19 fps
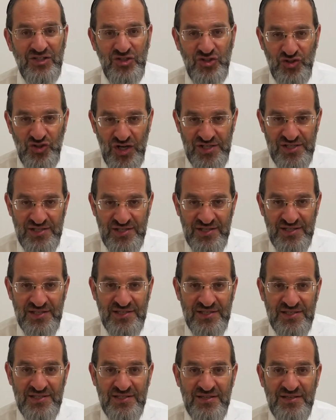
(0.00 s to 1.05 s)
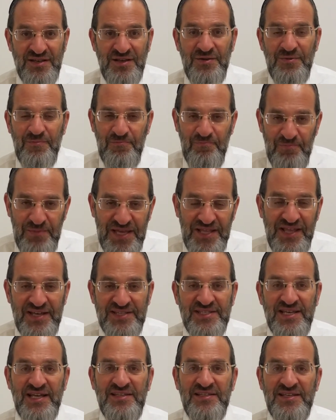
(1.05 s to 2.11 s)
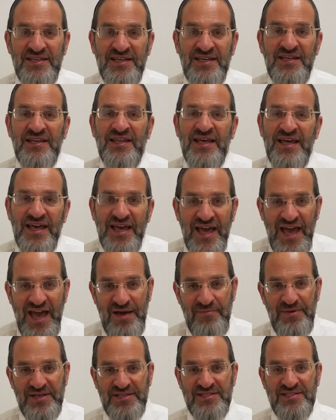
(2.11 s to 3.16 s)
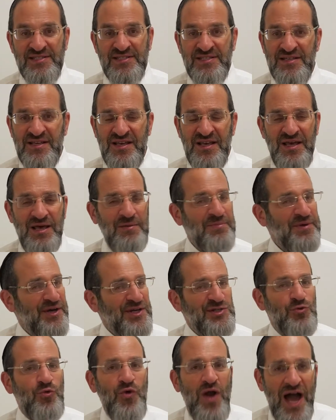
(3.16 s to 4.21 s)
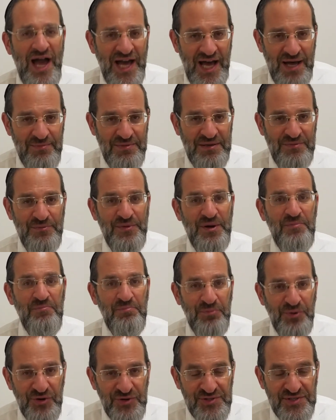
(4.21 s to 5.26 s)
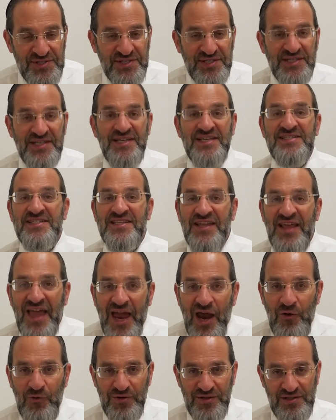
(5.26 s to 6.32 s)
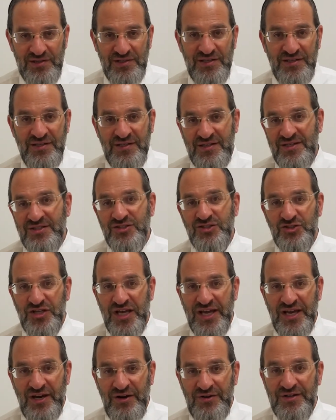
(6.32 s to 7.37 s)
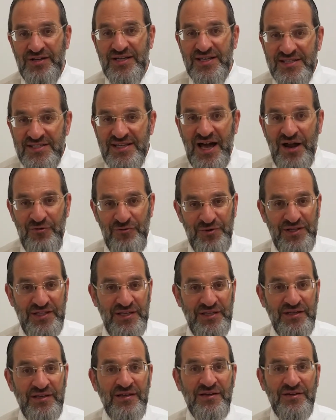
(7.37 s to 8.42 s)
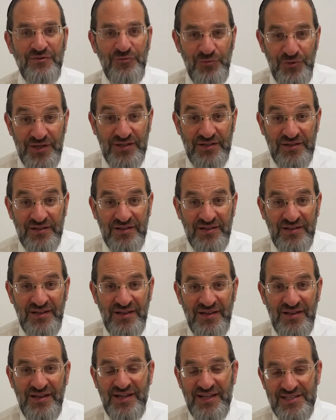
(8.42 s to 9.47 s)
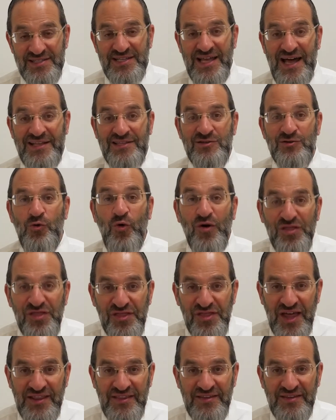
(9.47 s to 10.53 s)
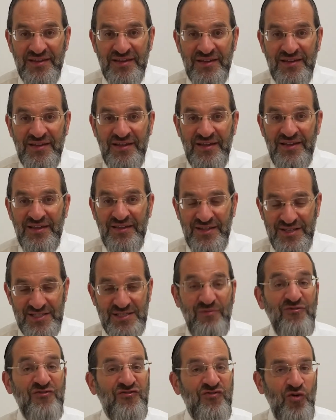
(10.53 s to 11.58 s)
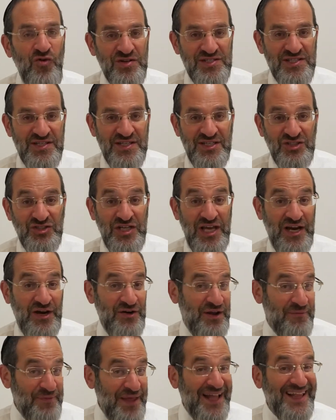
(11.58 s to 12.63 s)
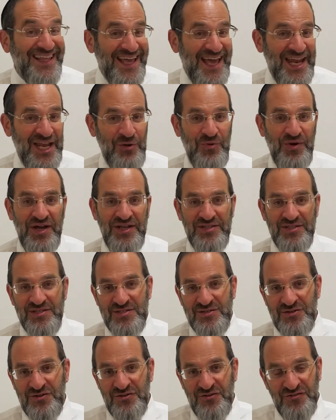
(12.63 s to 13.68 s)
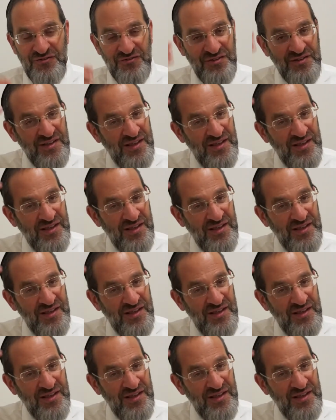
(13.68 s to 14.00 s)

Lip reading: justice, midas hadin, emes. Because rachamim, mercy, is inherently sheker, is not really real. It's not authentic. There's some falsity in sheker. I'm not getting what I deserve.